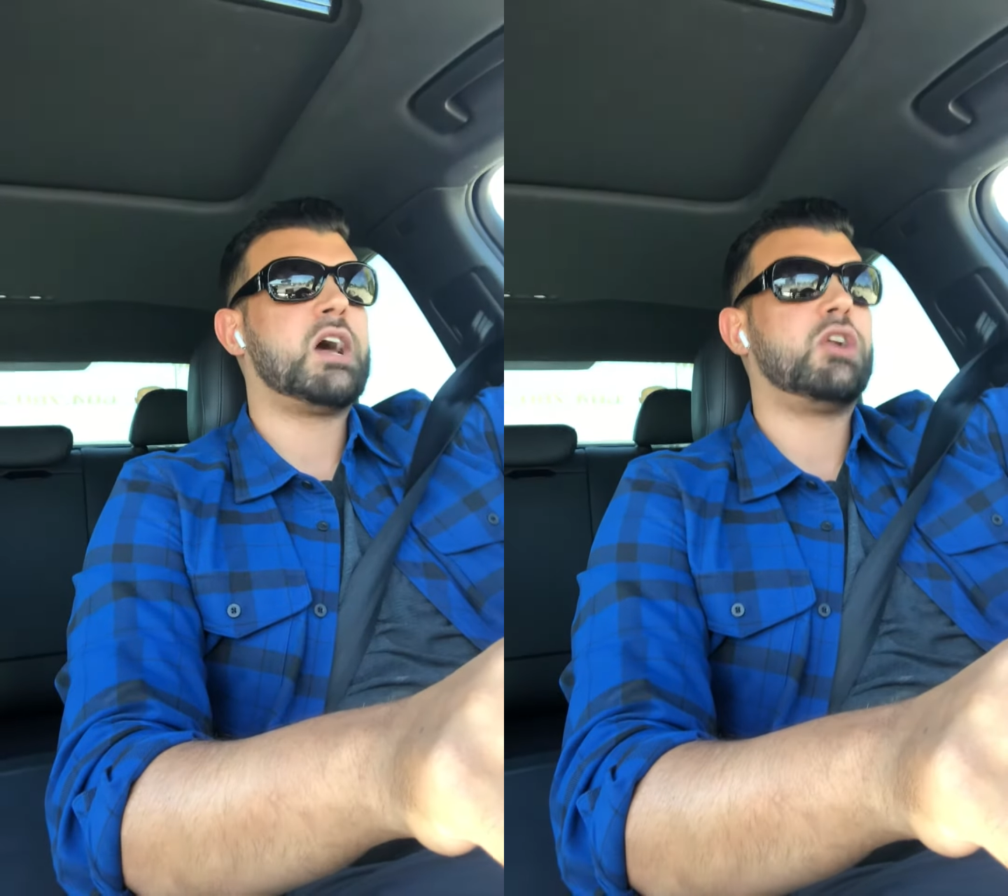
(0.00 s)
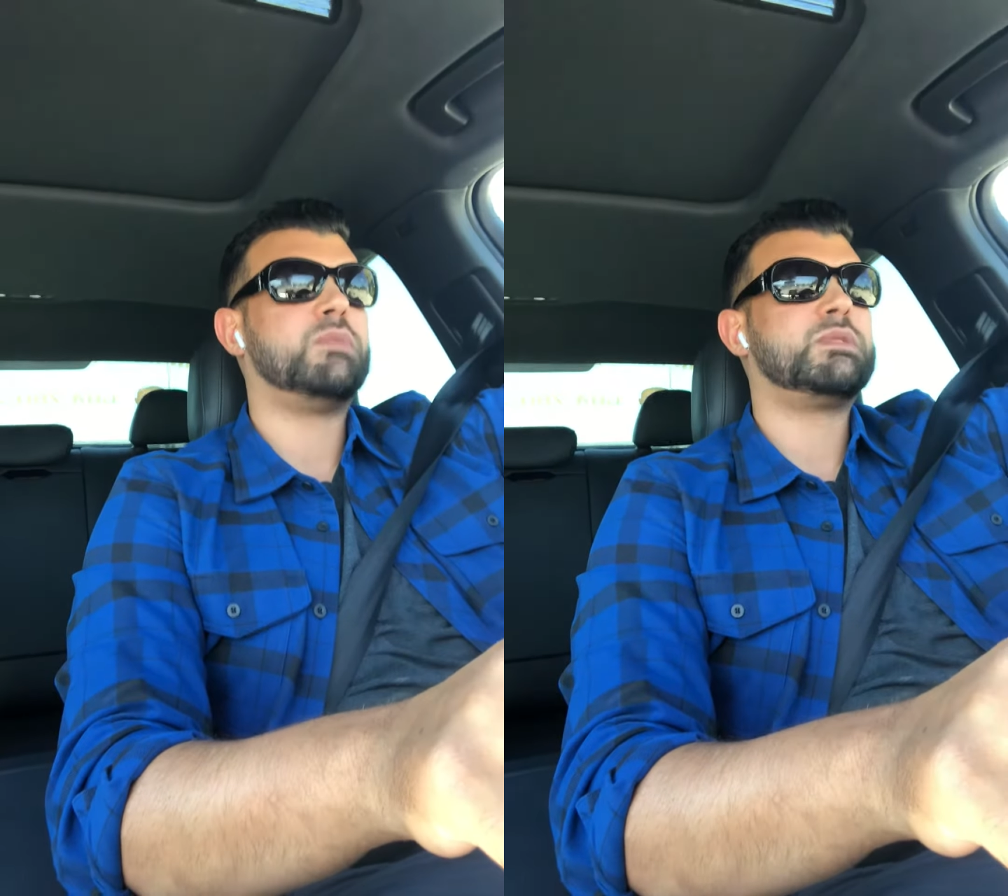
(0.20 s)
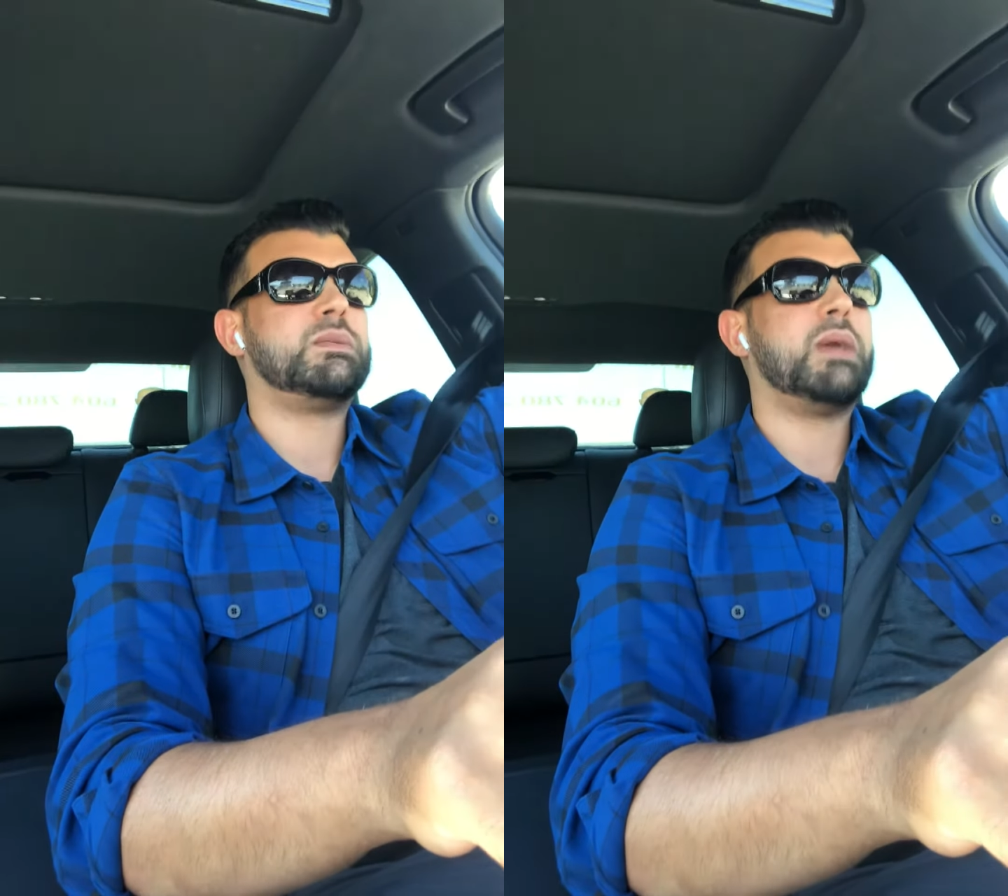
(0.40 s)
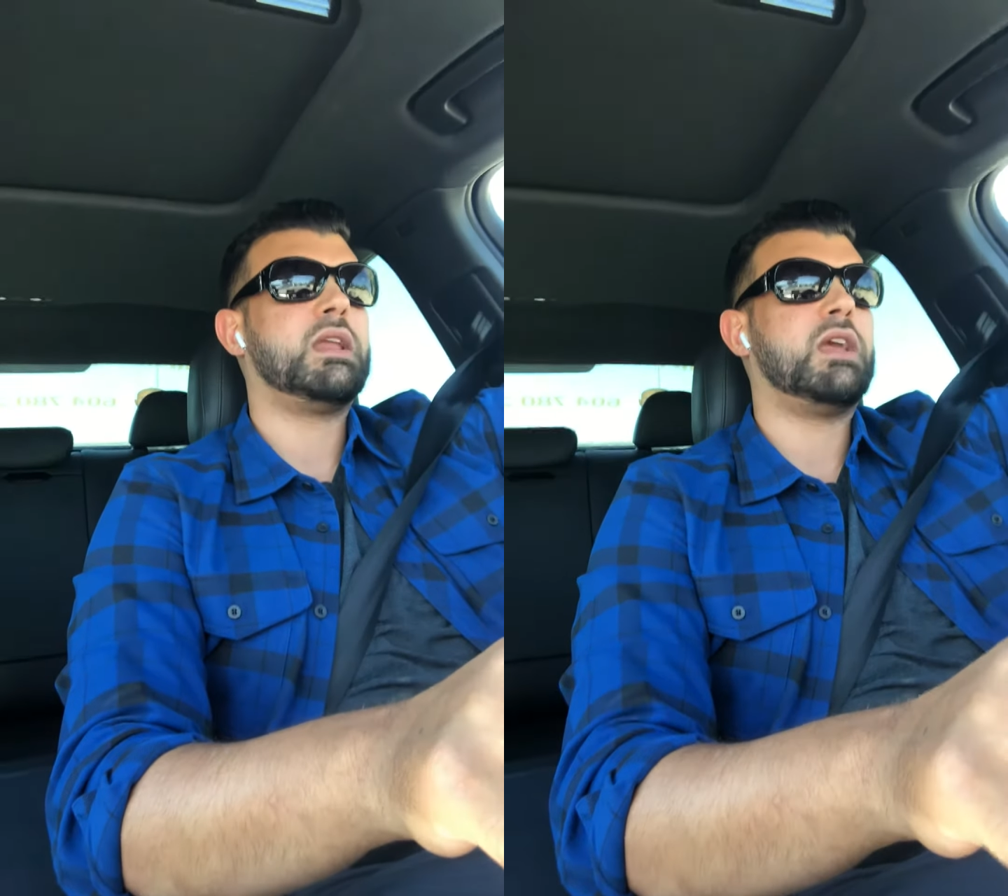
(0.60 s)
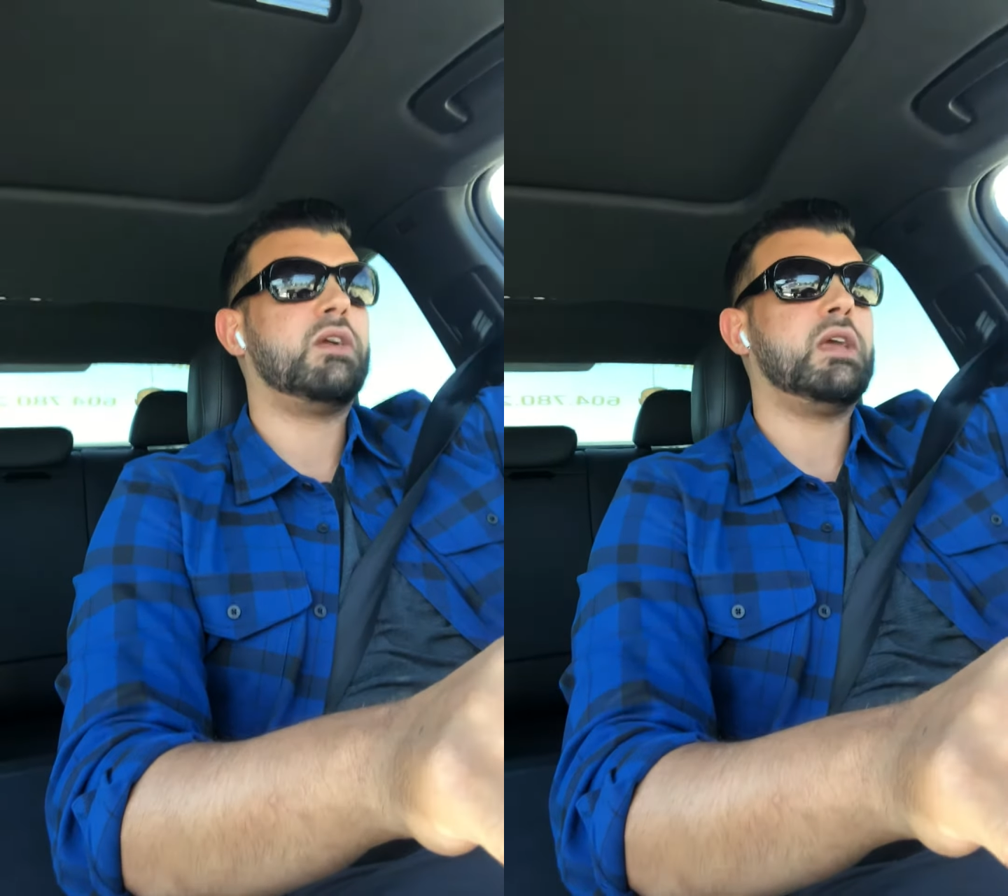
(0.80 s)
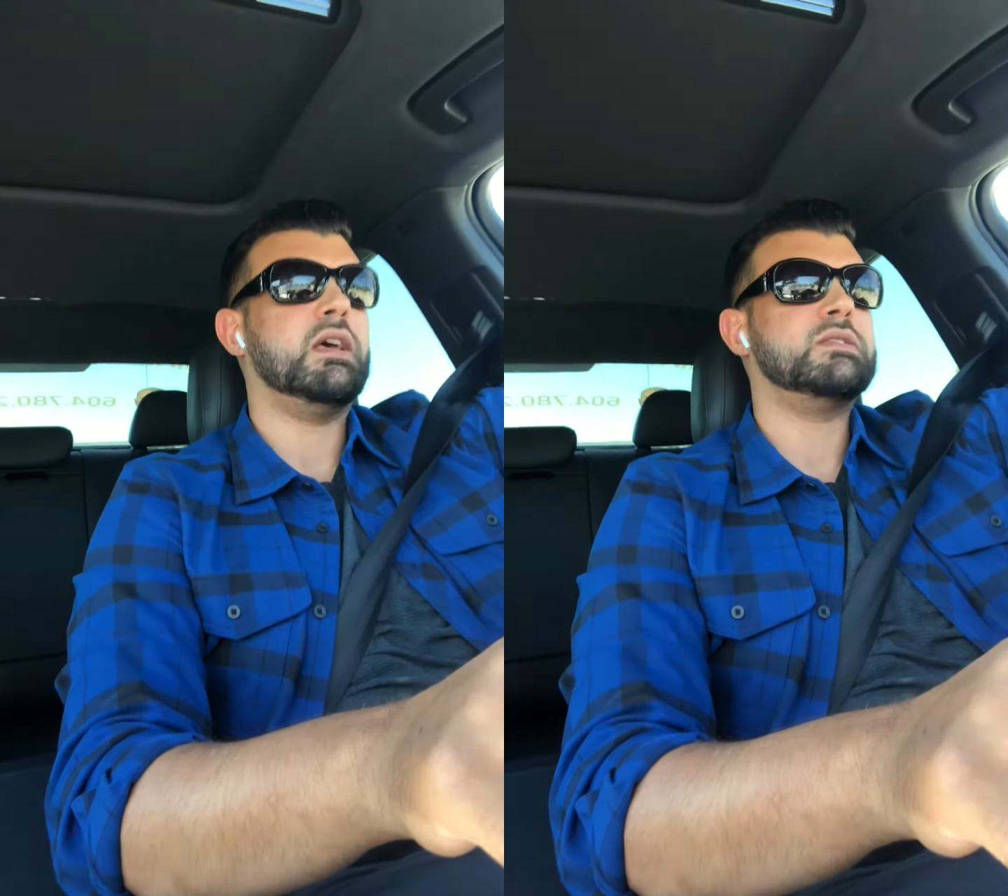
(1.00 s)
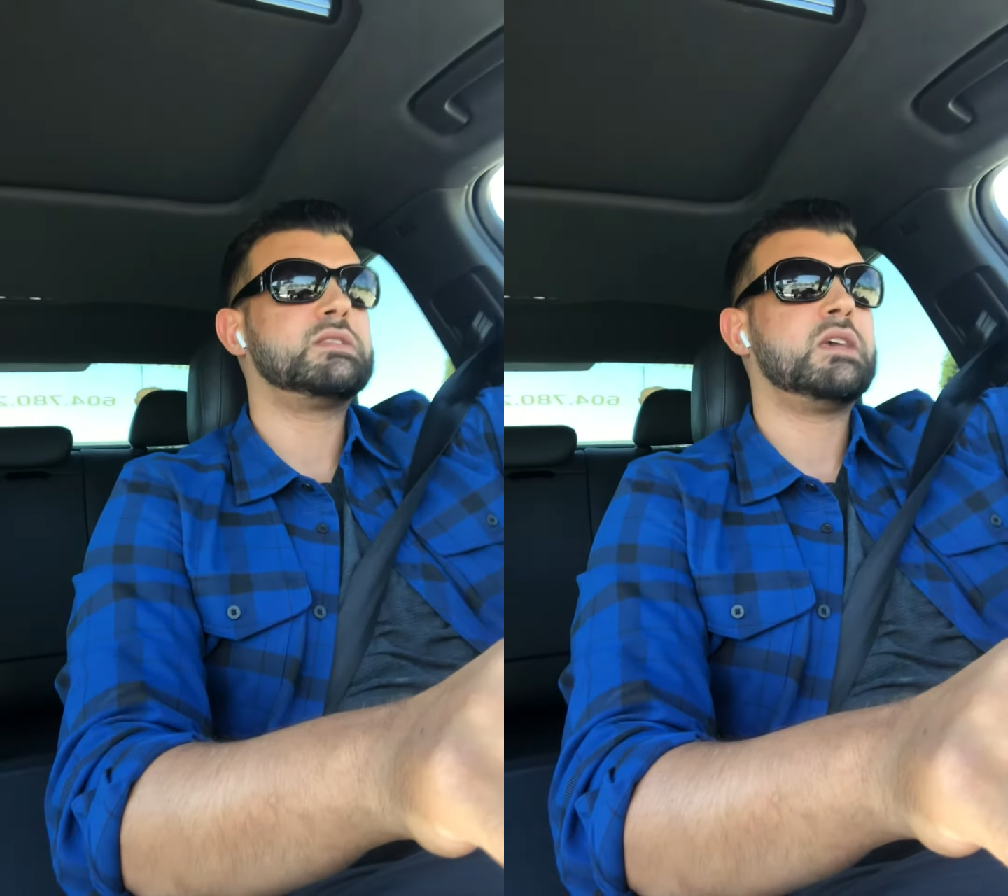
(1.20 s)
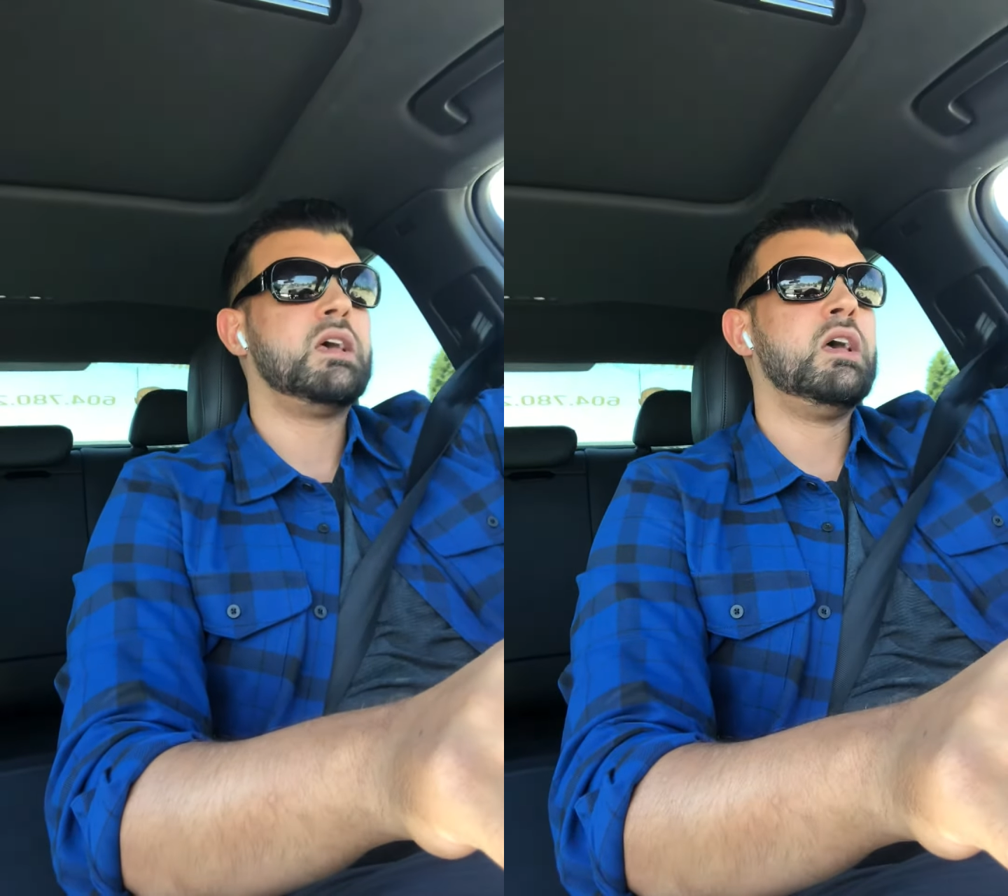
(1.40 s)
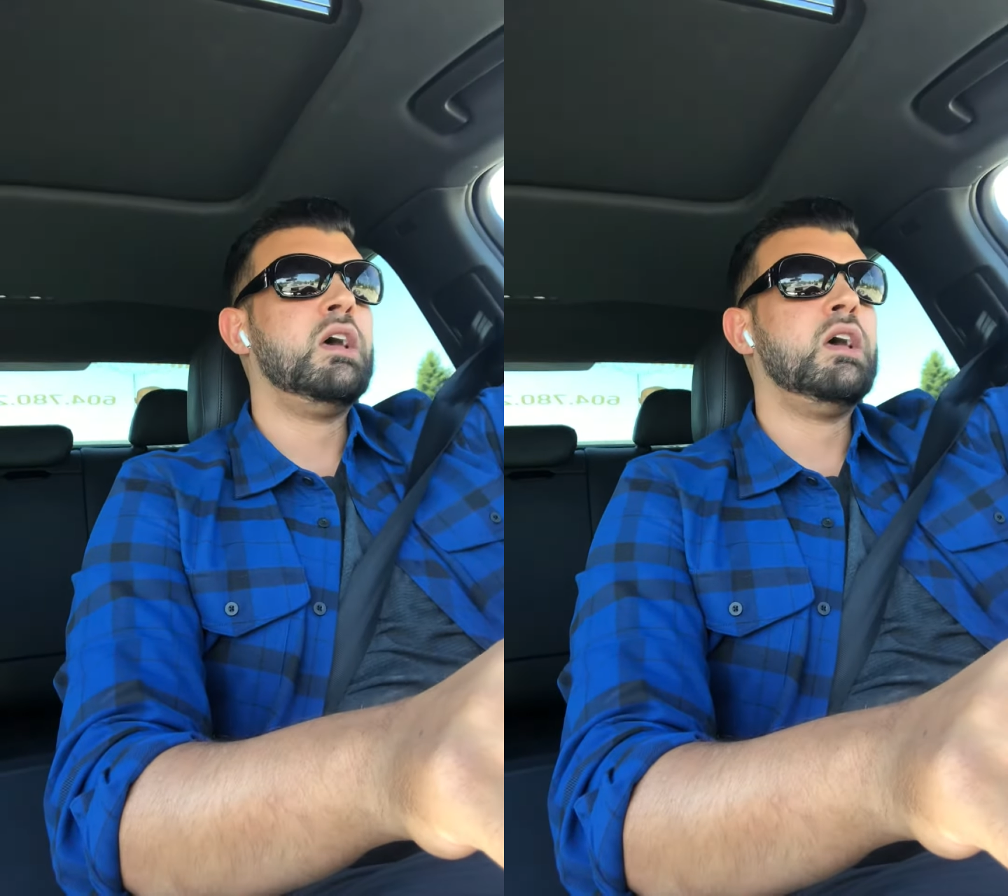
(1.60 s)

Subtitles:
townhomes in many areas.